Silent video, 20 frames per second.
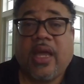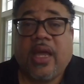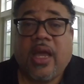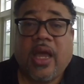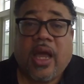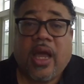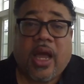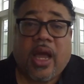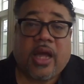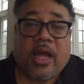
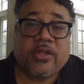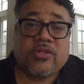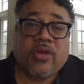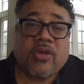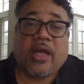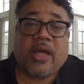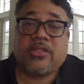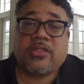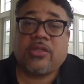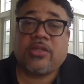
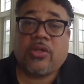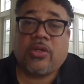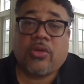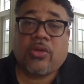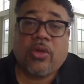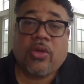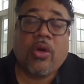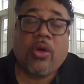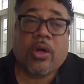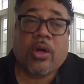
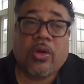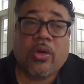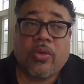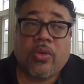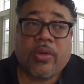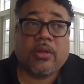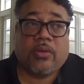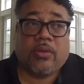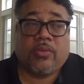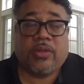
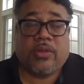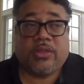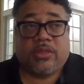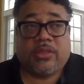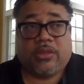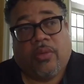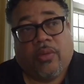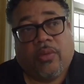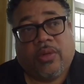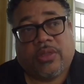hydroxychloroquine, which
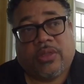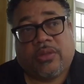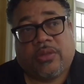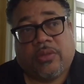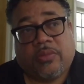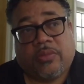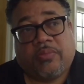was